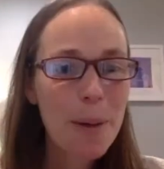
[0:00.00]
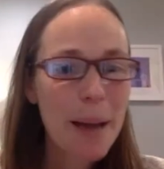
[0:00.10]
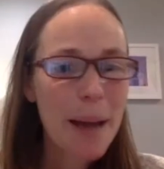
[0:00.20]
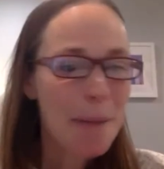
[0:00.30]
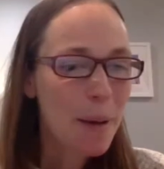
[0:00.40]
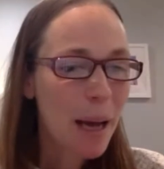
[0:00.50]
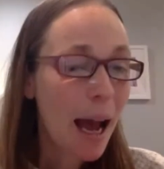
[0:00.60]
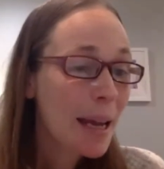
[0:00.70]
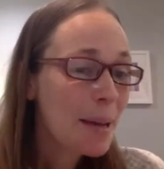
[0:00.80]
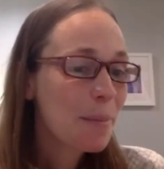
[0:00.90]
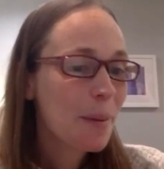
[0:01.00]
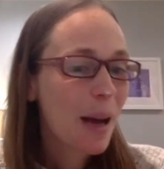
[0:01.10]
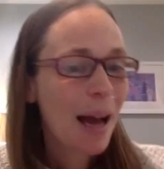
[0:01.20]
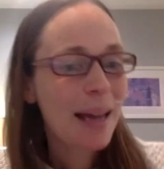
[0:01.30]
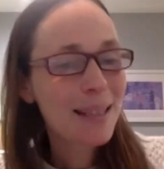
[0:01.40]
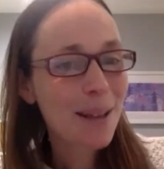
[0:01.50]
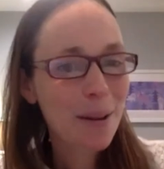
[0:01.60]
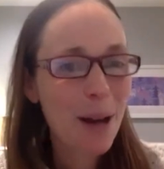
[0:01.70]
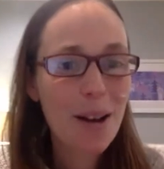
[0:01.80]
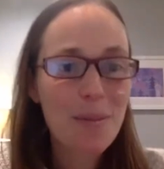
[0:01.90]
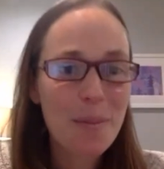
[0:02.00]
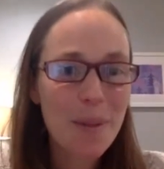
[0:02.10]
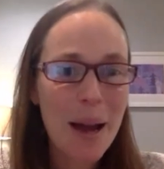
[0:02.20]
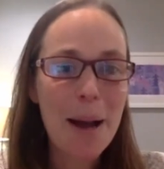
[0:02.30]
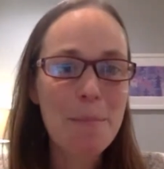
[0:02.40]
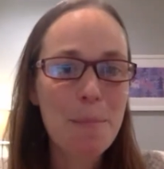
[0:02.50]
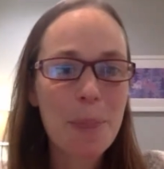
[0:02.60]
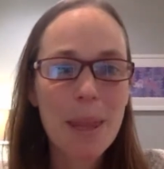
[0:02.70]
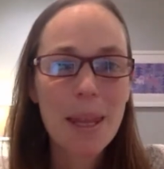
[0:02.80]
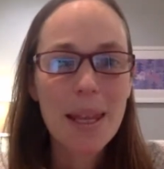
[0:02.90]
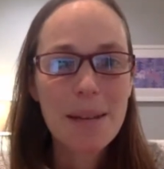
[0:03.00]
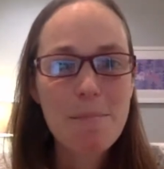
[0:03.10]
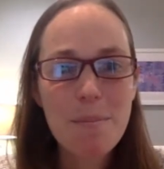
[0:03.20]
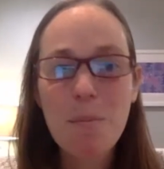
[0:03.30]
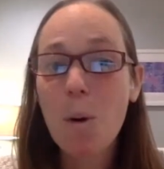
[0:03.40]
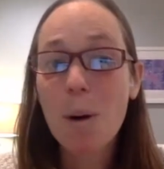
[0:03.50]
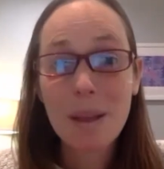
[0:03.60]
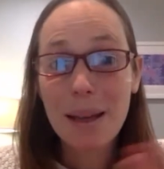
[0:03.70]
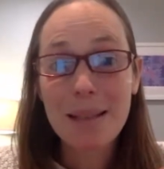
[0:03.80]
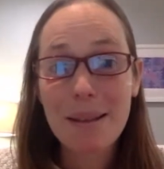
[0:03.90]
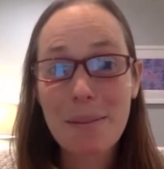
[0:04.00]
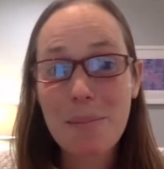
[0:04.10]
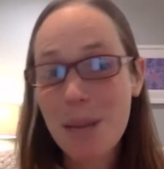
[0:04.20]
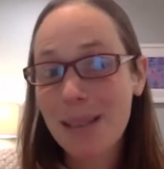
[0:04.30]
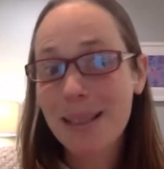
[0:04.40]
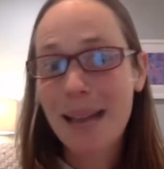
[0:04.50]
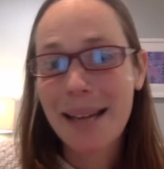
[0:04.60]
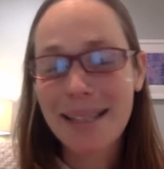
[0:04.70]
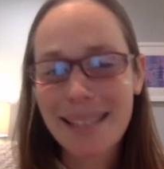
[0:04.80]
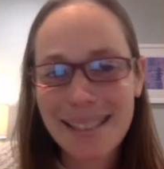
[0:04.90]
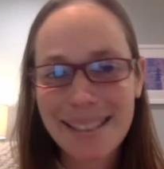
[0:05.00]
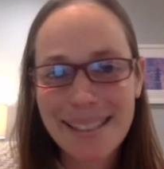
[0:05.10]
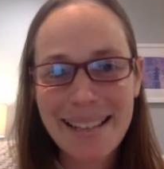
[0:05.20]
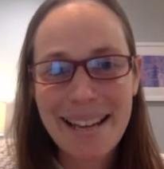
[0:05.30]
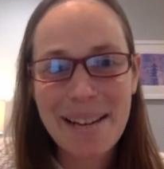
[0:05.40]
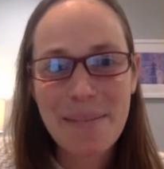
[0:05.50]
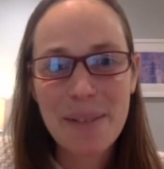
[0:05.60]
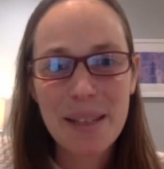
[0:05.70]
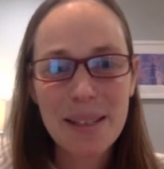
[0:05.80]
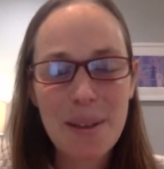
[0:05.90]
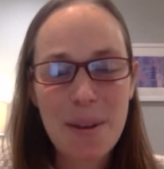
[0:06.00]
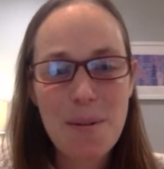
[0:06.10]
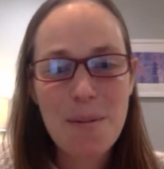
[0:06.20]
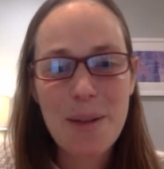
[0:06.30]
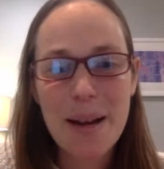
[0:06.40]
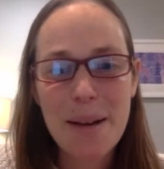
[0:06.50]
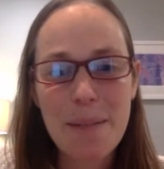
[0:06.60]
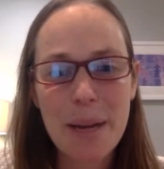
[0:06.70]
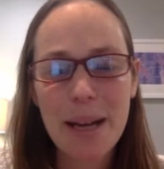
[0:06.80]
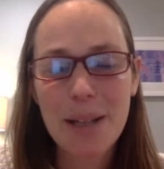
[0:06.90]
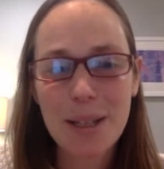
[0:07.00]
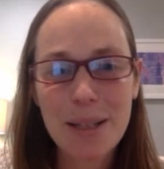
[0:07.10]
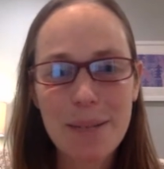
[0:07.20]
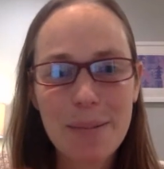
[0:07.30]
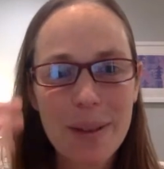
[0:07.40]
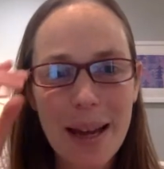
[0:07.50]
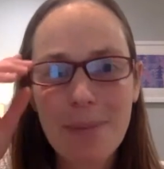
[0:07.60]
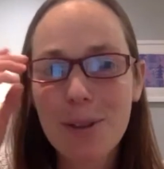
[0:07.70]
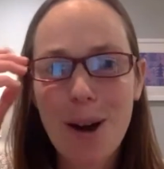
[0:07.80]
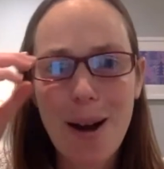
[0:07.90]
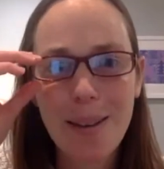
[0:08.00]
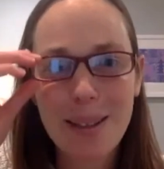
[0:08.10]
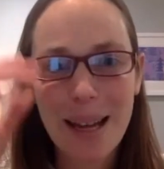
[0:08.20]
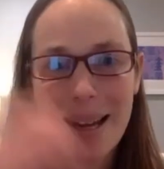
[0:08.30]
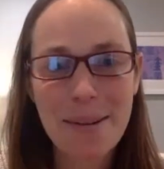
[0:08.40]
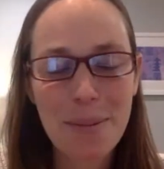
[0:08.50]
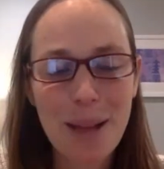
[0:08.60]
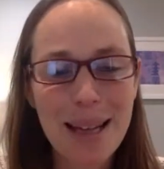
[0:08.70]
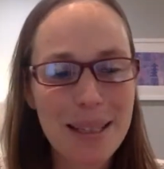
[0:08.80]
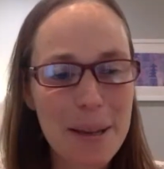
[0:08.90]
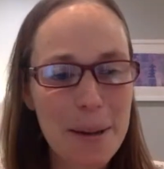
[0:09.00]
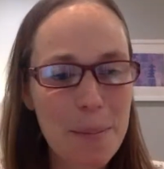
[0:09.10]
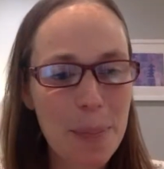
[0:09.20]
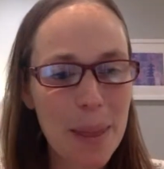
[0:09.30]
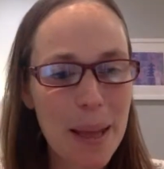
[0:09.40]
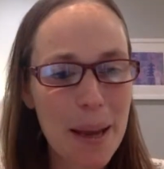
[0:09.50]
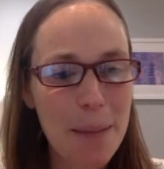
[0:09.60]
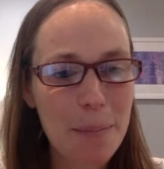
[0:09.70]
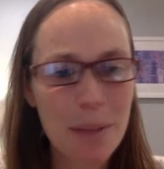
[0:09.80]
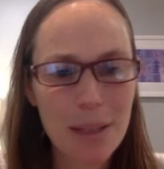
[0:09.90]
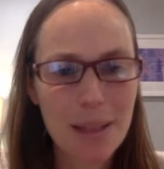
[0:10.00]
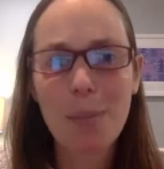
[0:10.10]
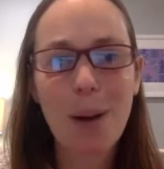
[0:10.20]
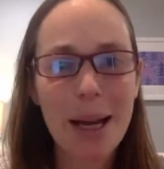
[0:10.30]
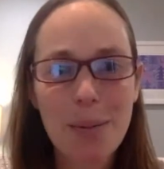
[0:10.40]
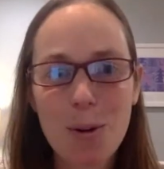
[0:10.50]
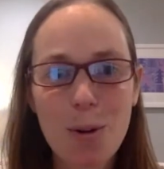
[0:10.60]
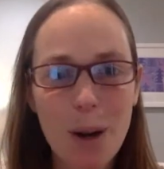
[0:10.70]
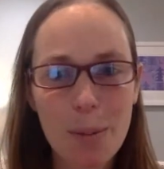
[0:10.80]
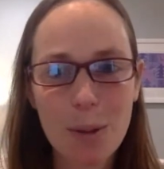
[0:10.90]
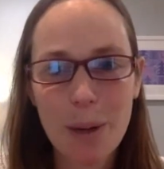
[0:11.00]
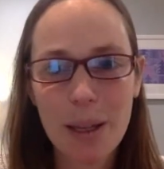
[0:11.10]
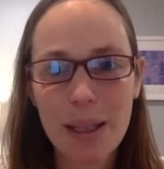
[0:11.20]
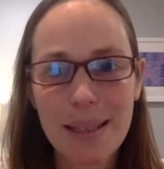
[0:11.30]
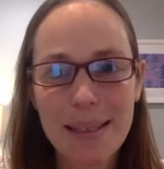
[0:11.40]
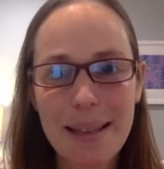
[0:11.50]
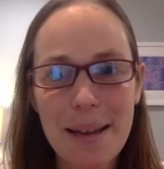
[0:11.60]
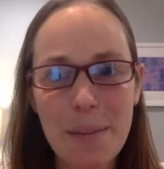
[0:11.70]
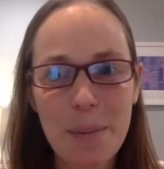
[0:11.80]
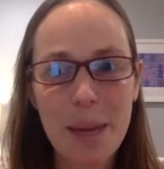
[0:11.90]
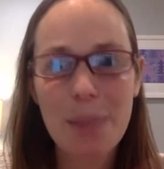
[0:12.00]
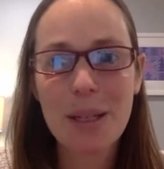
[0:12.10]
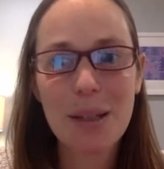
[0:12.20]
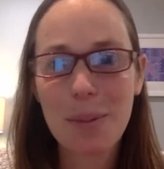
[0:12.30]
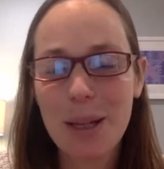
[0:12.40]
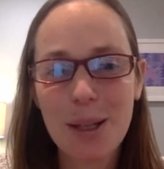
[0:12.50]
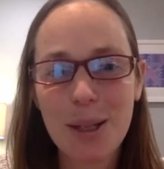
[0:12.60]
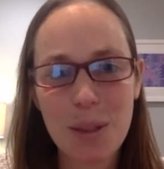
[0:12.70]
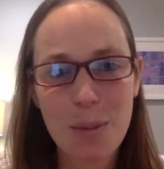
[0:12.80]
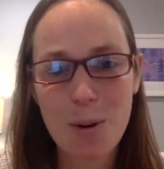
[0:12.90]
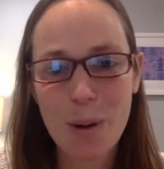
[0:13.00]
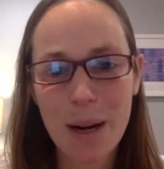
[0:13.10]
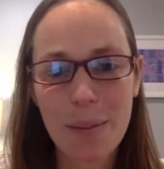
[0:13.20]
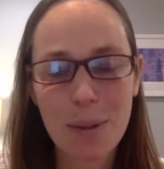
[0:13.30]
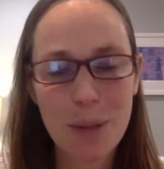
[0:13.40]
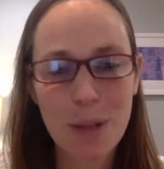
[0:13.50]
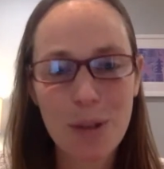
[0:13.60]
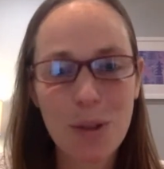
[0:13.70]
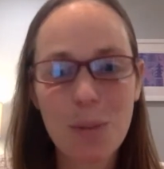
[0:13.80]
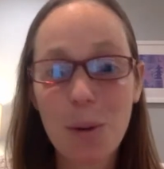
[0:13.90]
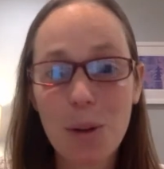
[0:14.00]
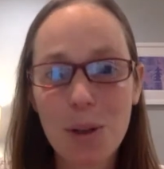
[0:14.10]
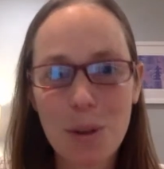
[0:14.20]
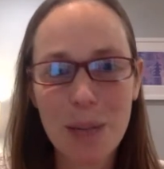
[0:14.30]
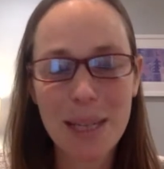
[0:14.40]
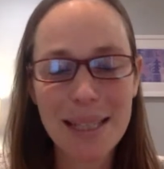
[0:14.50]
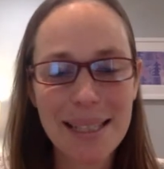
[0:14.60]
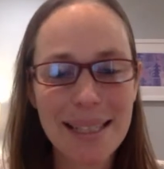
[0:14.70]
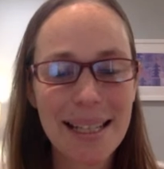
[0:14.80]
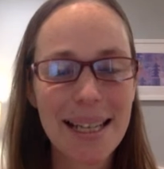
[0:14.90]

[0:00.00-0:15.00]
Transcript: yeah, but I I started off um, more as a basic scientist. Uh, but so, uh, but actually, after college, I had applied to um, these combined programs where it's um, MD, PhD programs where you do both degrees.